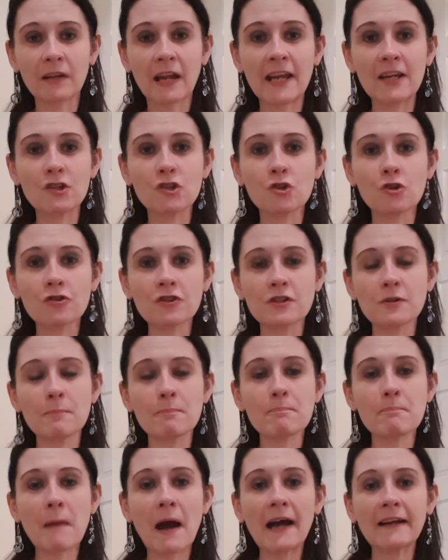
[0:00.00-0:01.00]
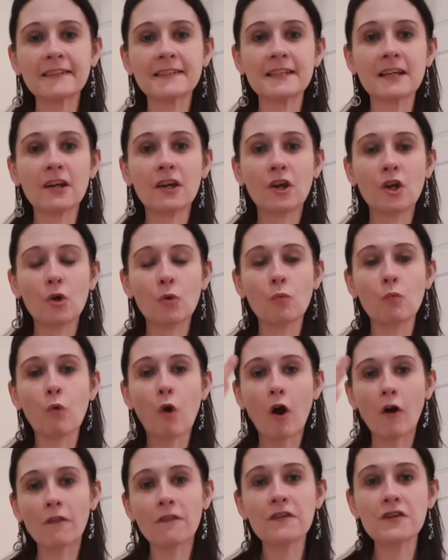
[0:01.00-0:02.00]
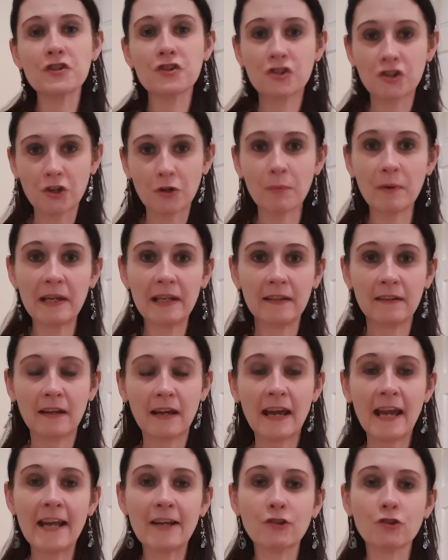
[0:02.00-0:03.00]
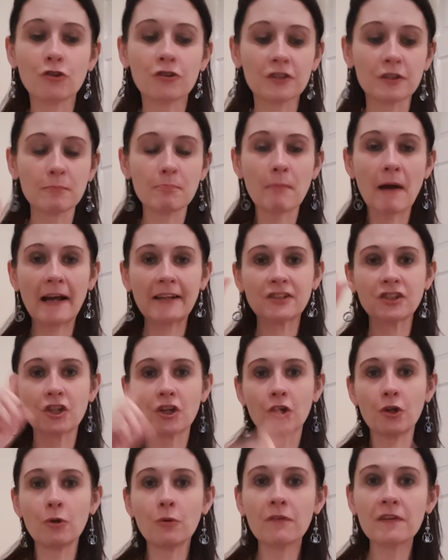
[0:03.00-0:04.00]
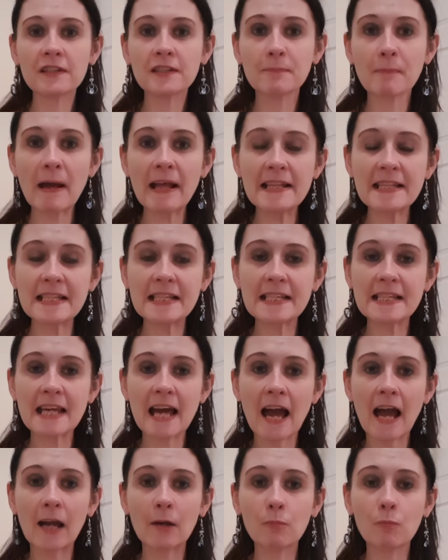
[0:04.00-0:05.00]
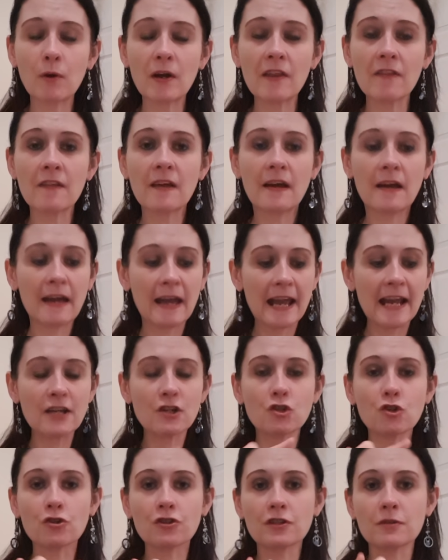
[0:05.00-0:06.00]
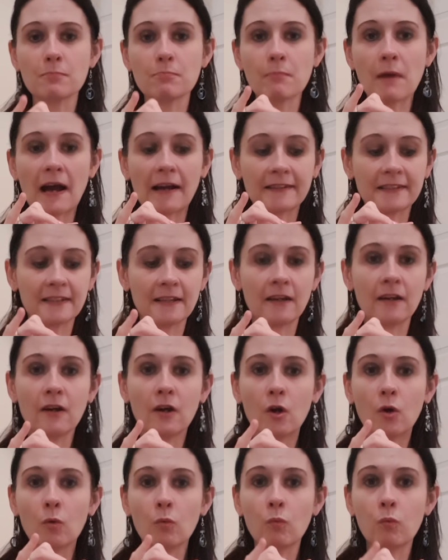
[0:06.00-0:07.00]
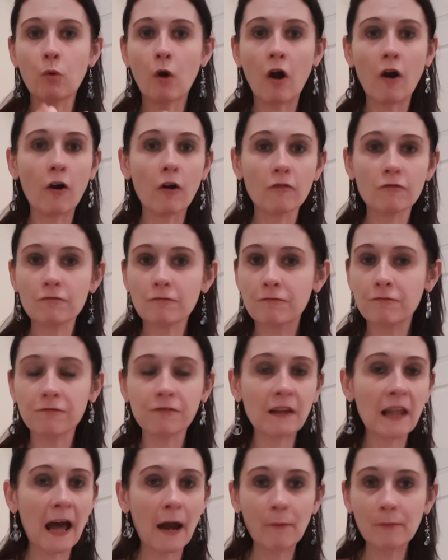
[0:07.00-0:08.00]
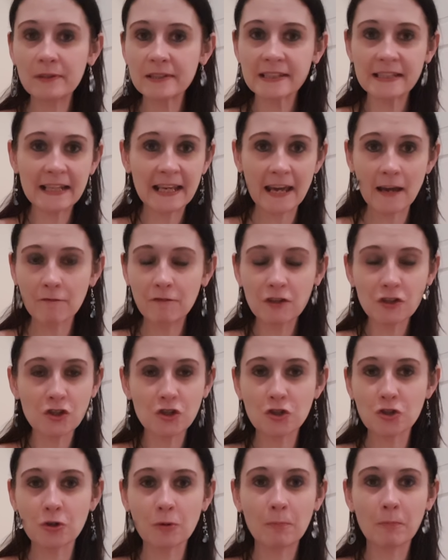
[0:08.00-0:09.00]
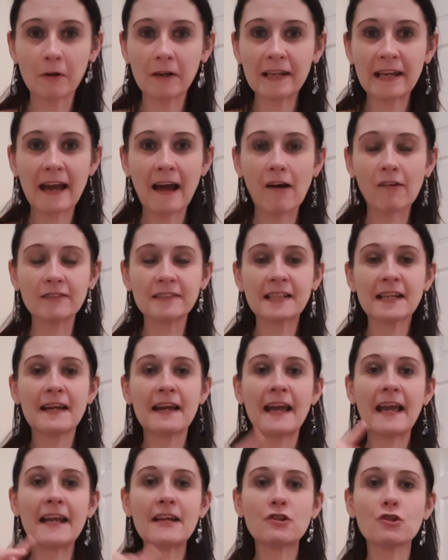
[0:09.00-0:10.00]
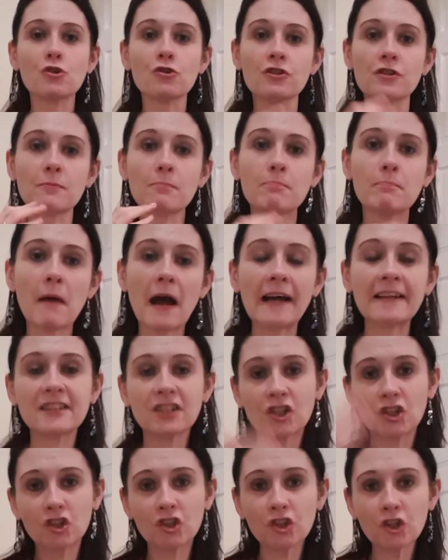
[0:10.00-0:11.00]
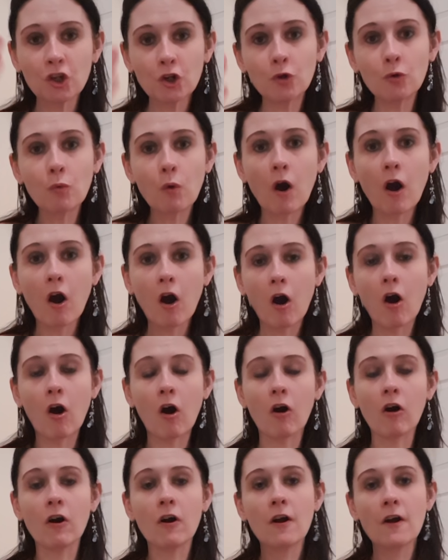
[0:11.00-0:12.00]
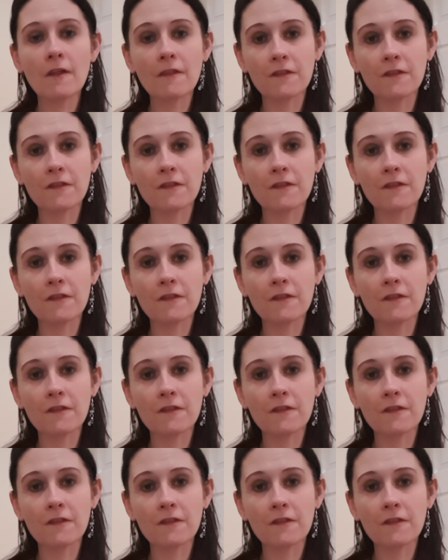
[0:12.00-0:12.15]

It doesn't matter what they're doing. It doesn't matter who they're spending time with. It doesn't matter what flowers they're giving to somebody else. It doesn't matter. You are